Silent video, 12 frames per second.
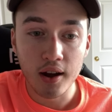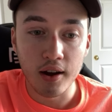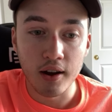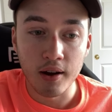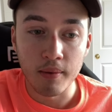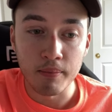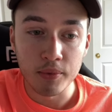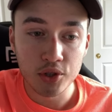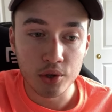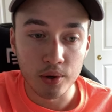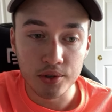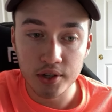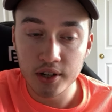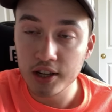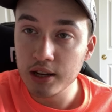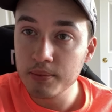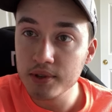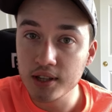Um, so I was gonna
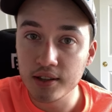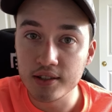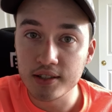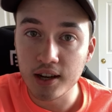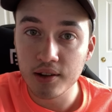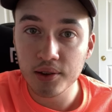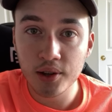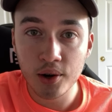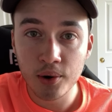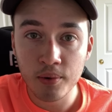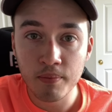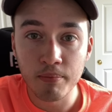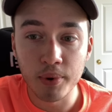keep this on the down low,